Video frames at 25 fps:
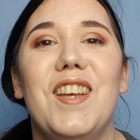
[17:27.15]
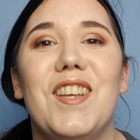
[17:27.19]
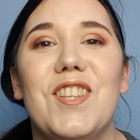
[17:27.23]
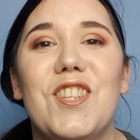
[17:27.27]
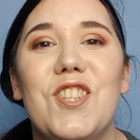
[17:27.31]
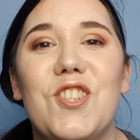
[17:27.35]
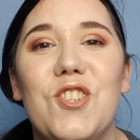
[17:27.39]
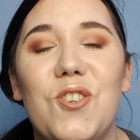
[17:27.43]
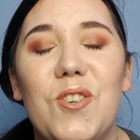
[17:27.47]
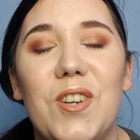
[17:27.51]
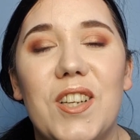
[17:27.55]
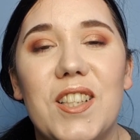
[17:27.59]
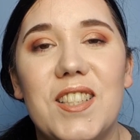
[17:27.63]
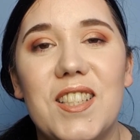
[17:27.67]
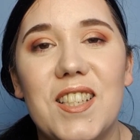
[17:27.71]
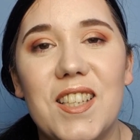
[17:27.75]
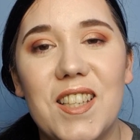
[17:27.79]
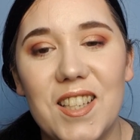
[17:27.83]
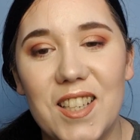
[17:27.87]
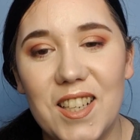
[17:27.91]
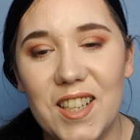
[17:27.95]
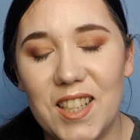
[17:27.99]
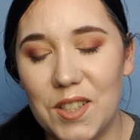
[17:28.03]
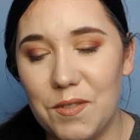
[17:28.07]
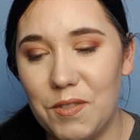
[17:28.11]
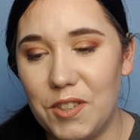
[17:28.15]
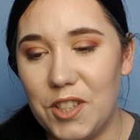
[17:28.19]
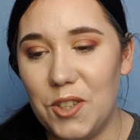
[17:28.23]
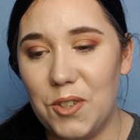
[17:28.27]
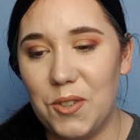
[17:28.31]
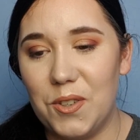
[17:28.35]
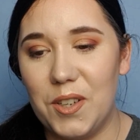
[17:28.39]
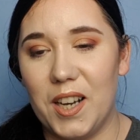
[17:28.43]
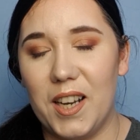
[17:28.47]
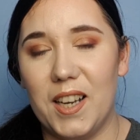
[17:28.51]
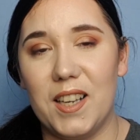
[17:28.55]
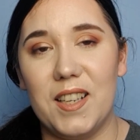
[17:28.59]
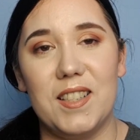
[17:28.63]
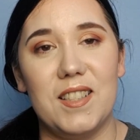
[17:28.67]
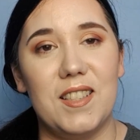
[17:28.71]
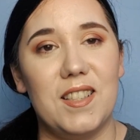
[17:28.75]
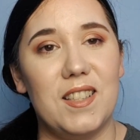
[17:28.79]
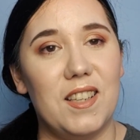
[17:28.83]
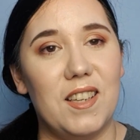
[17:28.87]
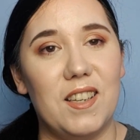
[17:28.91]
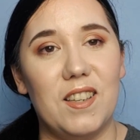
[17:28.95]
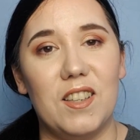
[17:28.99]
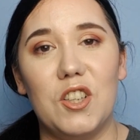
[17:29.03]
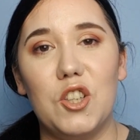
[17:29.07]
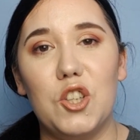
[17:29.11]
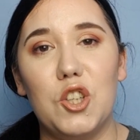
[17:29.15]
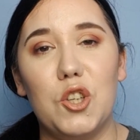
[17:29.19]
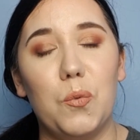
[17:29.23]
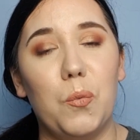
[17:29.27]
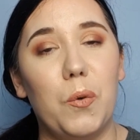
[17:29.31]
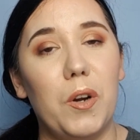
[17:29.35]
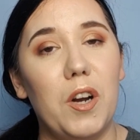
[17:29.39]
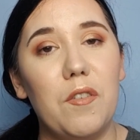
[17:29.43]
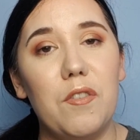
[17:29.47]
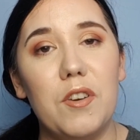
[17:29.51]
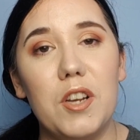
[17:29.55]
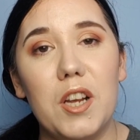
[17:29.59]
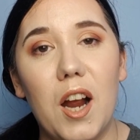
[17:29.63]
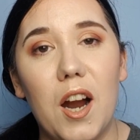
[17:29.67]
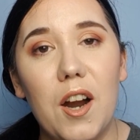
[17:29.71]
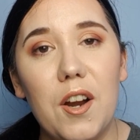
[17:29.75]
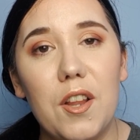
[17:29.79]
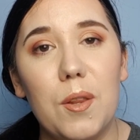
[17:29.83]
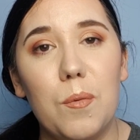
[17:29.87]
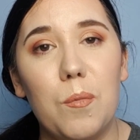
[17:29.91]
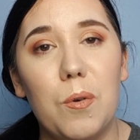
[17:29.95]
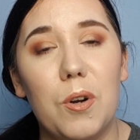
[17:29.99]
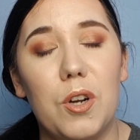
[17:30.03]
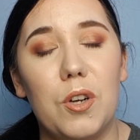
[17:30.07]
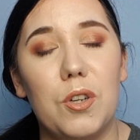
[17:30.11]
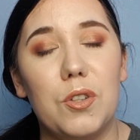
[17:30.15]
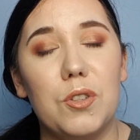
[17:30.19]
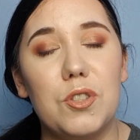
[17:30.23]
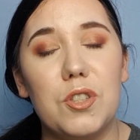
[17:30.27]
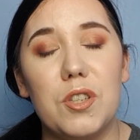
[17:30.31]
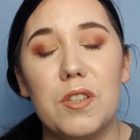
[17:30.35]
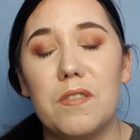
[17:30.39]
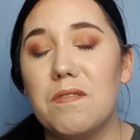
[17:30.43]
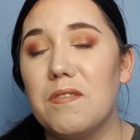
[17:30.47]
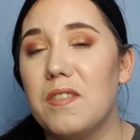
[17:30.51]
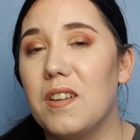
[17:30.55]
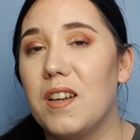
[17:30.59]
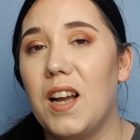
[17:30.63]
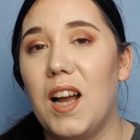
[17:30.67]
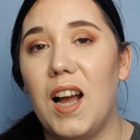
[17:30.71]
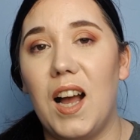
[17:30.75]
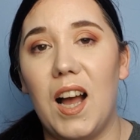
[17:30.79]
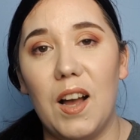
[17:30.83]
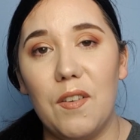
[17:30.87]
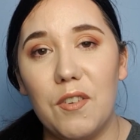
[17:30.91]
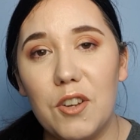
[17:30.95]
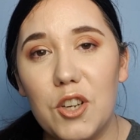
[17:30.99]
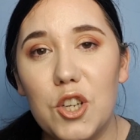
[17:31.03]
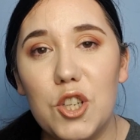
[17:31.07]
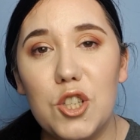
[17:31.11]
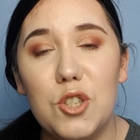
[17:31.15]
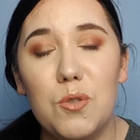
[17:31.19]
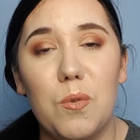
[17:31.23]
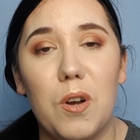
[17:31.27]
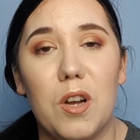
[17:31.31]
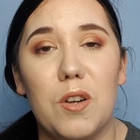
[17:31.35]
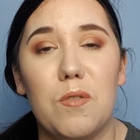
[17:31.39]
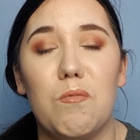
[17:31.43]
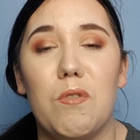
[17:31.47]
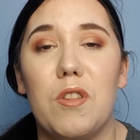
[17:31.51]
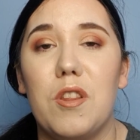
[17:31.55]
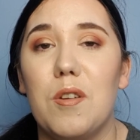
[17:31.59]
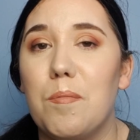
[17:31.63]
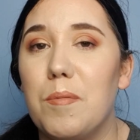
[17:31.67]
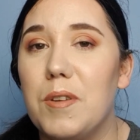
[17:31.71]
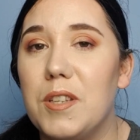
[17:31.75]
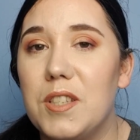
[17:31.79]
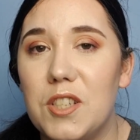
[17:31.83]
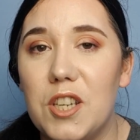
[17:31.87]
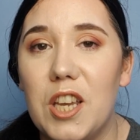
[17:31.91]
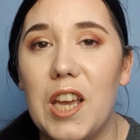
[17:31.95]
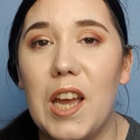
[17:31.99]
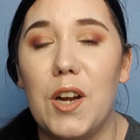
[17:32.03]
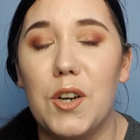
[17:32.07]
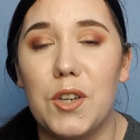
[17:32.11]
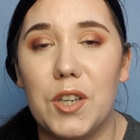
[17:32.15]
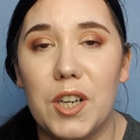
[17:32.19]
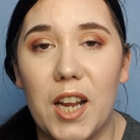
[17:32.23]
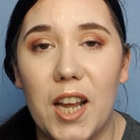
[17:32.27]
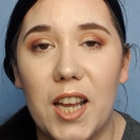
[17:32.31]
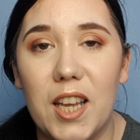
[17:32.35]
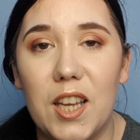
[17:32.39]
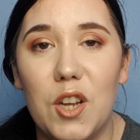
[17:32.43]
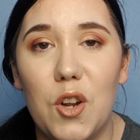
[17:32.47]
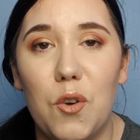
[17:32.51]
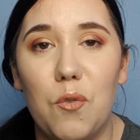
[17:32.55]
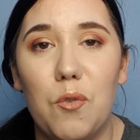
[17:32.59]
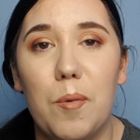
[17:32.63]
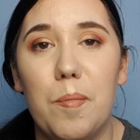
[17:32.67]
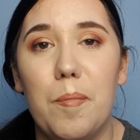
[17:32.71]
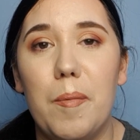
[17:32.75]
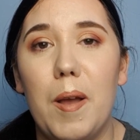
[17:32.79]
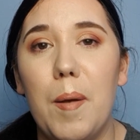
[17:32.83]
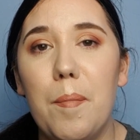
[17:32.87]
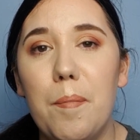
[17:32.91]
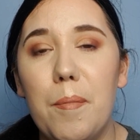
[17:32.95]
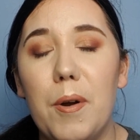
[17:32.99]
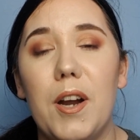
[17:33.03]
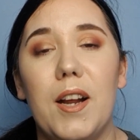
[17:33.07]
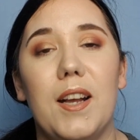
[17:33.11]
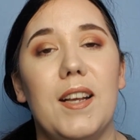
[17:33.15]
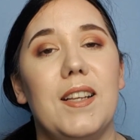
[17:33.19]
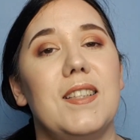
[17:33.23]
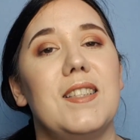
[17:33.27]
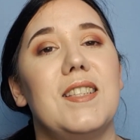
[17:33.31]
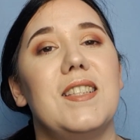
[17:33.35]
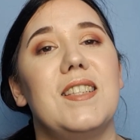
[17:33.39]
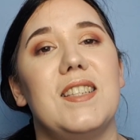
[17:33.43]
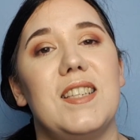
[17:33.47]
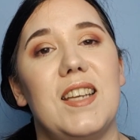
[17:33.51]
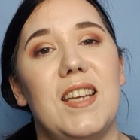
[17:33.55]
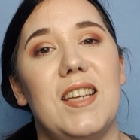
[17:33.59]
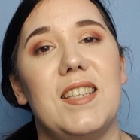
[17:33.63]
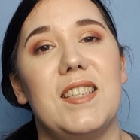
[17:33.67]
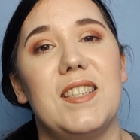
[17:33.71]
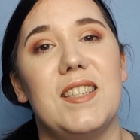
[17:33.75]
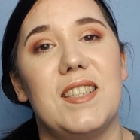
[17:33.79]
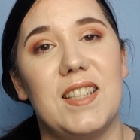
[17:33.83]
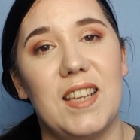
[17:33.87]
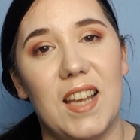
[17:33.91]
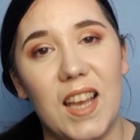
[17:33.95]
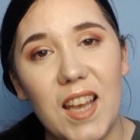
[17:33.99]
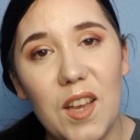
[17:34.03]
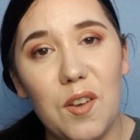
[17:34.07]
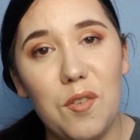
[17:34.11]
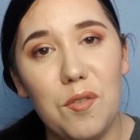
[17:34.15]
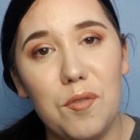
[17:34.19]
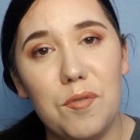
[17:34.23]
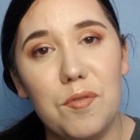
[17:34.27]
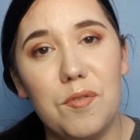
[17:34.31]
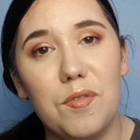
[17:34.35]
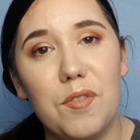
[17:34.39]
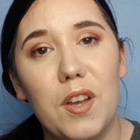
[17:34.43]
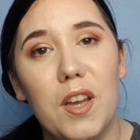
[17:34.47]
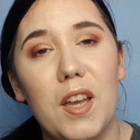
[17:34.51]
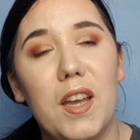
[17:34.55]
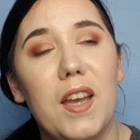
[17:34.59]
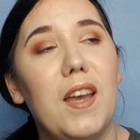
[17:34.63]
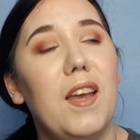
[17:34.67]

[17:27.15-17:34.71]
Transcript: So until the next video, guys, wherever you are in the world, have a good one, whether it be day or night. Remember and stay safe.